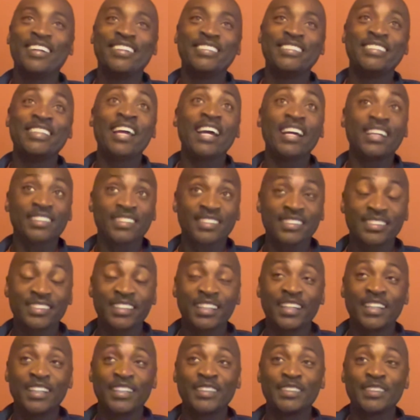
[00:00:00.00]
Yes.
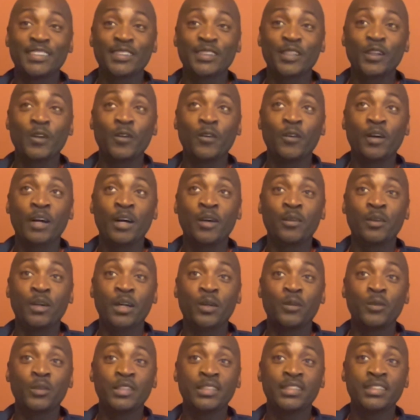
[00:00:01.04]
So I
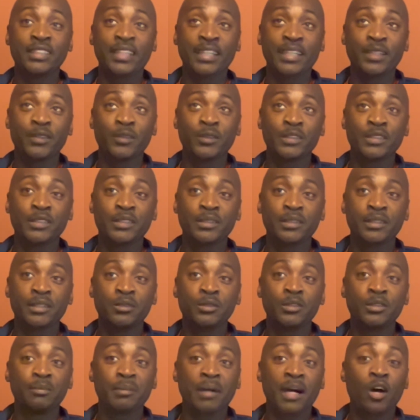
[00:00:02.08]
would say it
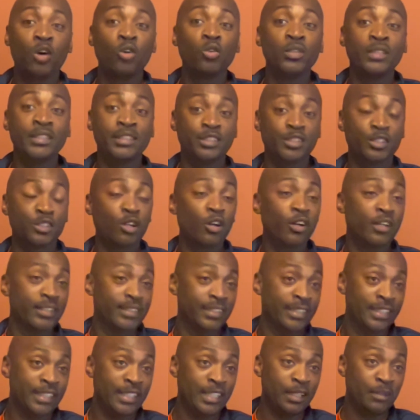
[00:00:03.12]
was my only start
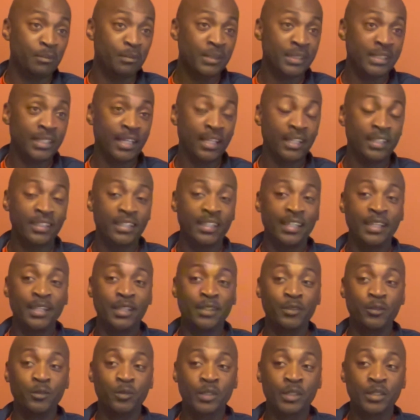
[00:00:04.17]
in the NBA,
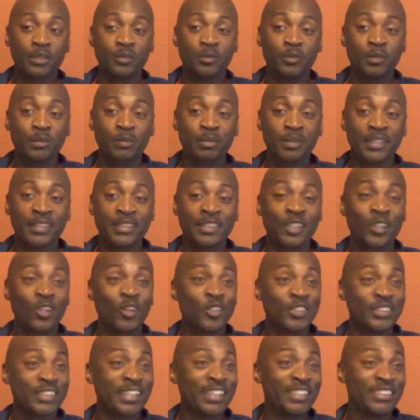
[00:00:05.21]
and we played the
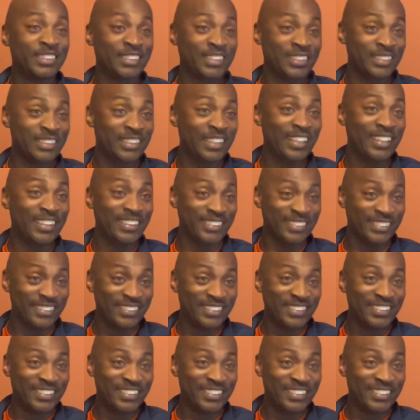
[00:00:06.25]
Los Angeles Lakers